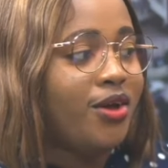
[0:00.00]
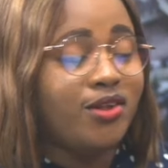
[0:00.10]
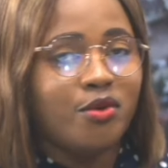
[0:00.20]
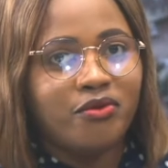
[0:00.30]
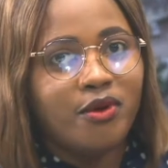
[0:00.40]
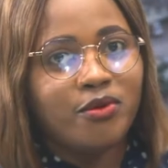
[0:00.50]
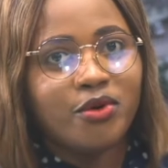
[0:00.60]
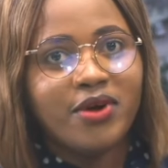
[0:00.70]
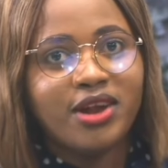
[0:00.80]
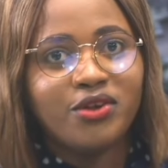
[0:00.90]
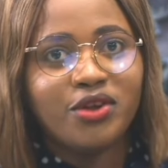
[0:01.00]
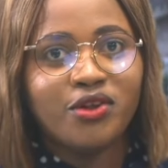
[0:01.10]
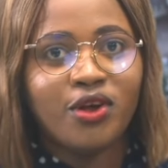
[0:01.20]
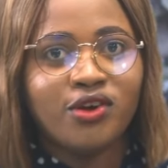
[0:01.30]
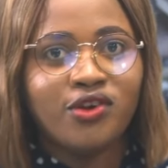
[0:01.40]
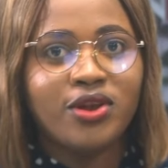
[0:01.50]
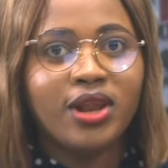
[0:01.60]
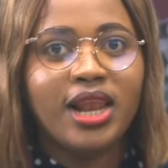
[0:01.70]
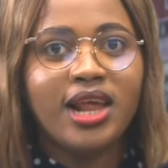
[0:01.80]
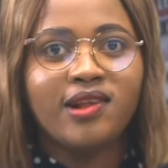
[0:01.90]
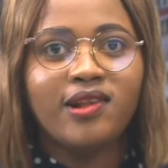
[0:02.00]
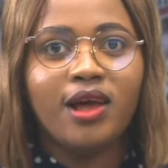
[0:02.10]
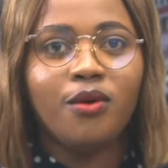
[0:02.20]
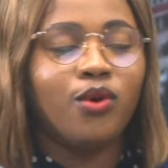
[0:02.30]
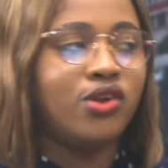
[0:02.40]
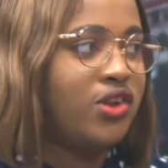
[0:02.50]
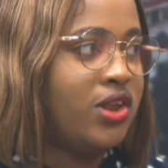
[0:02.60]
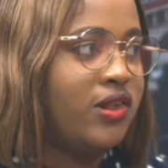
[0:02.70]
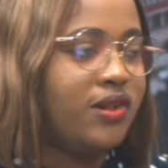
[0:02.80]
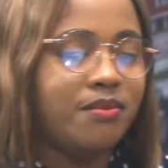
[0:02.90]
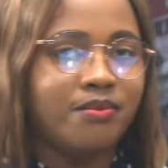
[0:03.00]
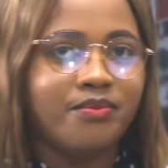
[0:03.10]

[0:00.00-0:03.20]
Okay, so before we go right into the discussion, let's watch this.